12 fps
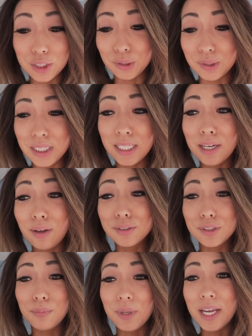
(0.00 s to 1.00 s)
juicing and
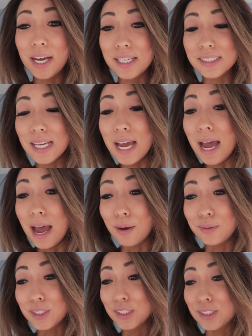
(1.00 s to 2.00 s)
also because I
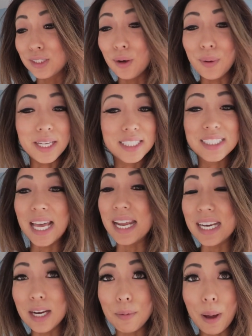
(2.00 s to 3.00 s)
was just so
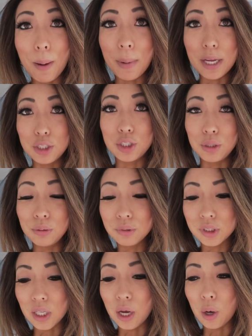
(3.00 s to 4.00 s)
excited about my shoot.
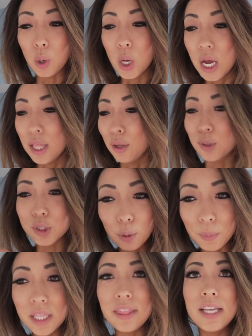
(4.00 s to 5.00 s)
So there were so
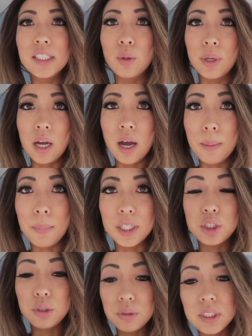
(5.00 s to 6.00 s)
many things going on,
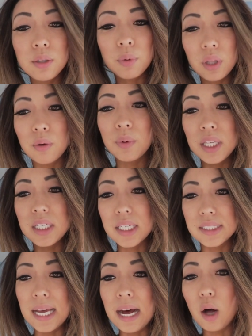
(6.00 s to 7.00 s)
but juicing really, really
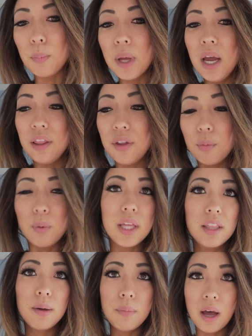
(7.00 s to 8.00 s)
does help the
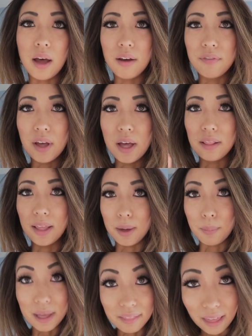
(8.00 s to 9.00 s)
rhythm of like
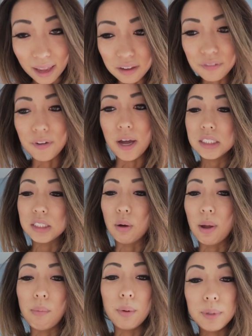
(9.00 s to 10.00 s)
my life. Um, so
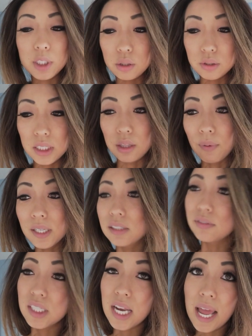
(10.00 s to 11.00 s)
I will be juicing the
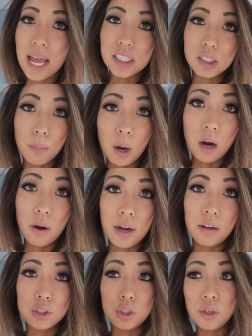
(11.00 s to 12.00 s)
rest of today and tomorrow,
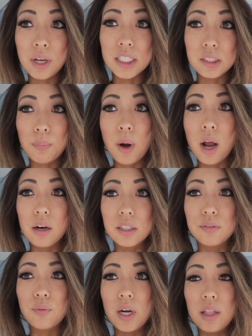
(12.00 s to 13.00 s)
and I'll show you guys the
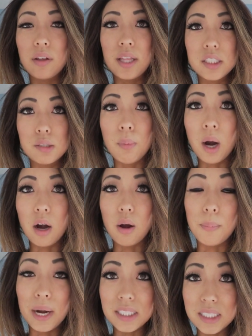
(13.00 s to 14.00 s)
progress of what I look like tomorrow.
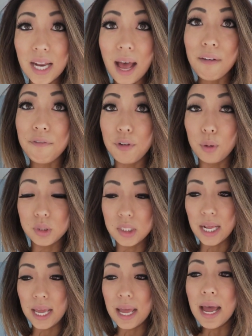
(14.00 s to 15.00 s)
But I did have food
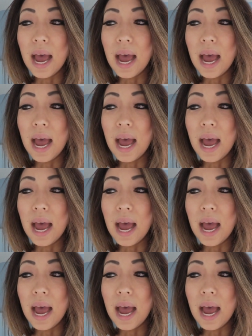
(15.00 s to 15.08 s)
today.